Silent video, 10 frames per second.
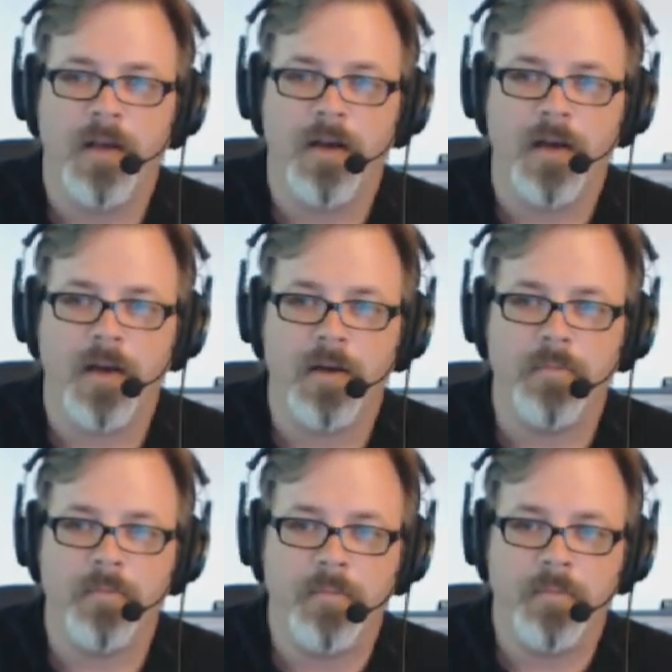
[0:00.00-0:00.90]

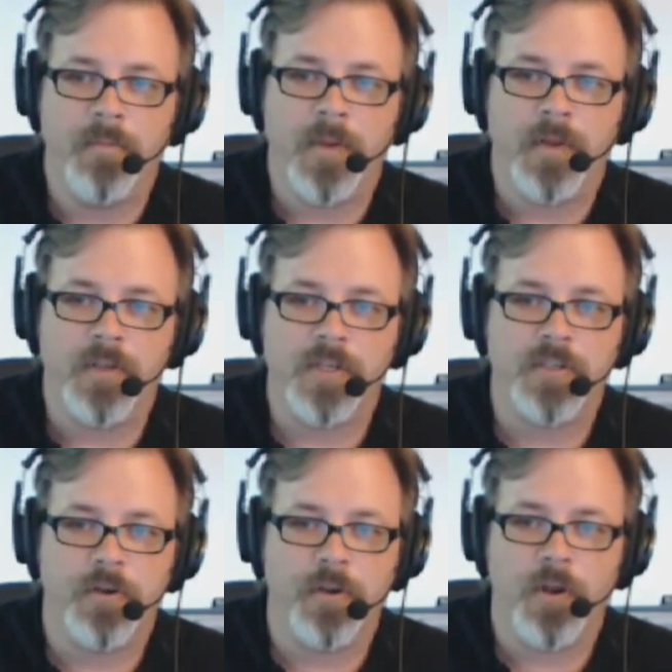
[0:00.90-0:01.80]
Um, just
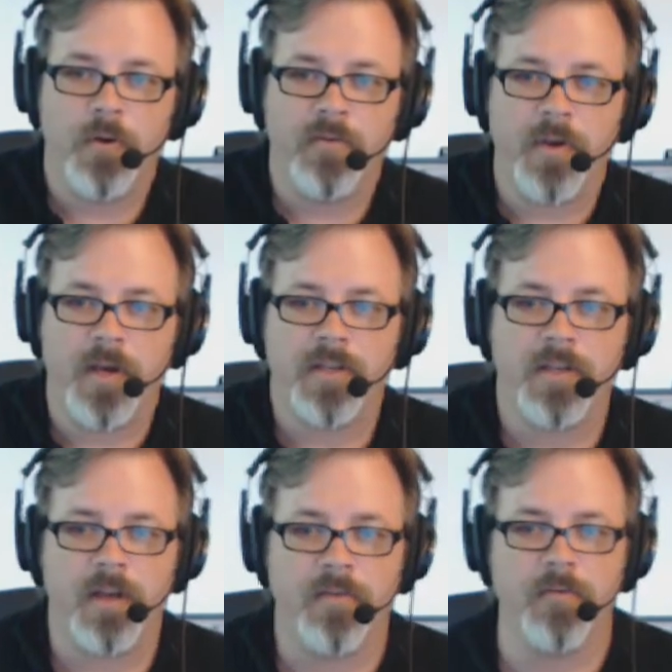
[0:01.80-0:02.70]
so you know, I've got
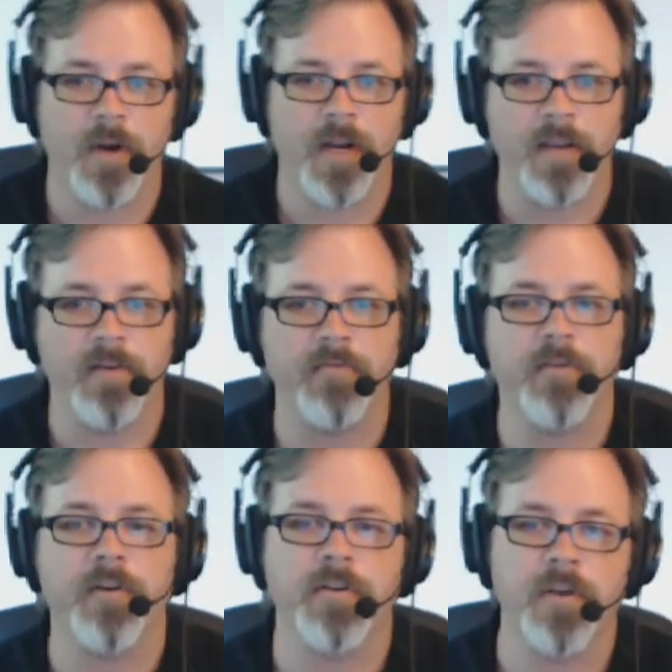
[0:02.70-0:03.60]
a variety of
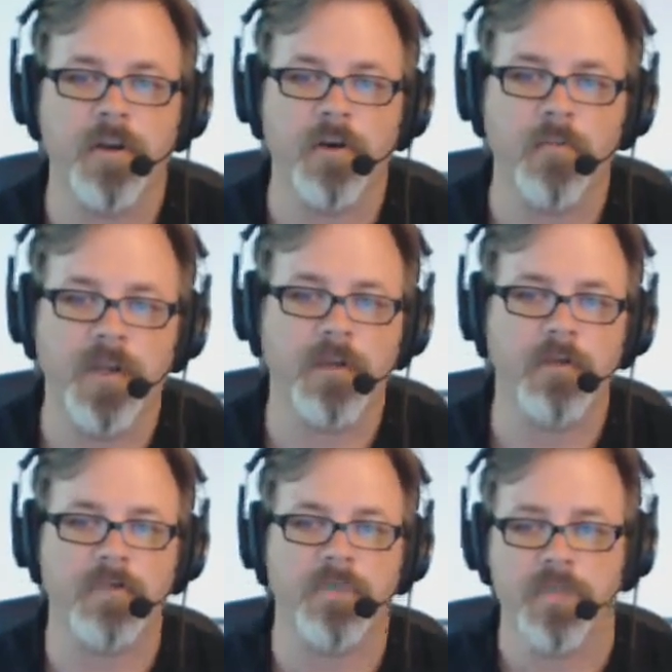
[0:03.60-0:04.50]
different uh,
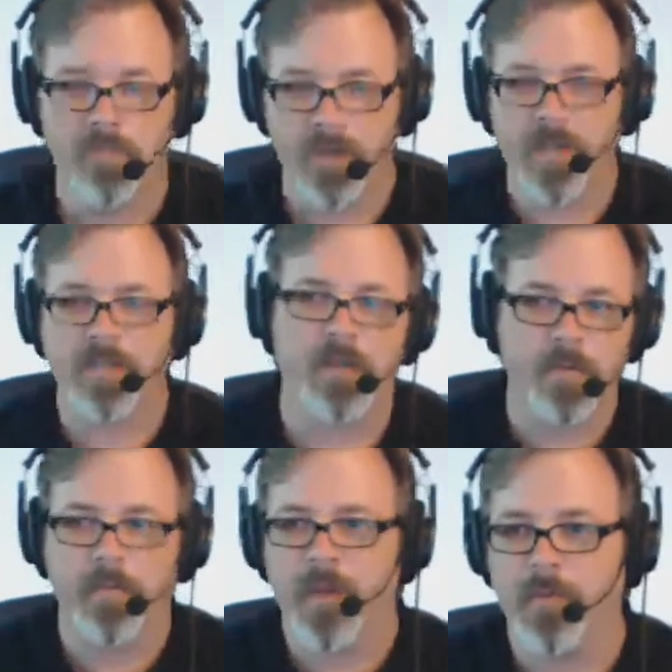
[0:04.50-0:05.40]
windows and displays that
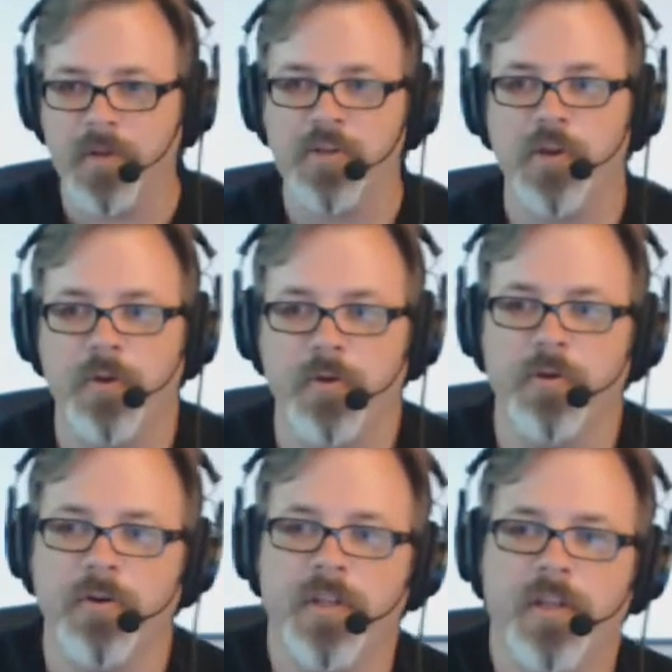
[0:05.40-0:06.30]
I'm going to be able to show you
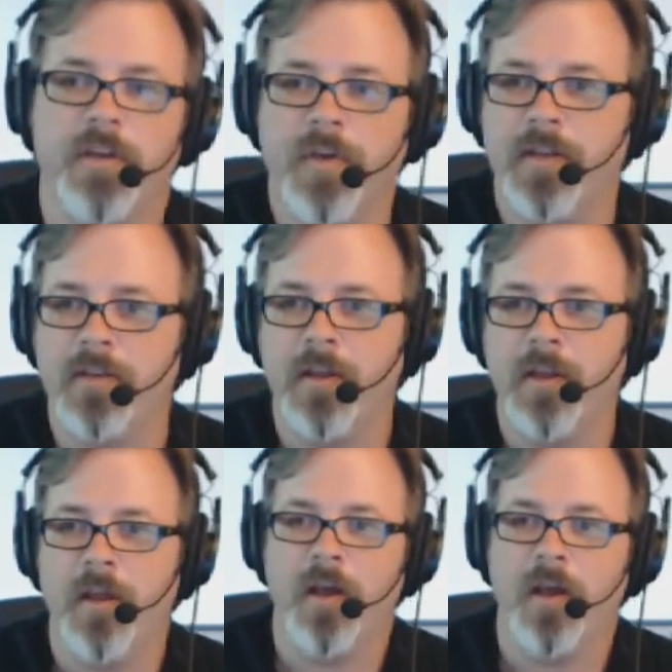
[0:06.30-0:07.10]
during the event.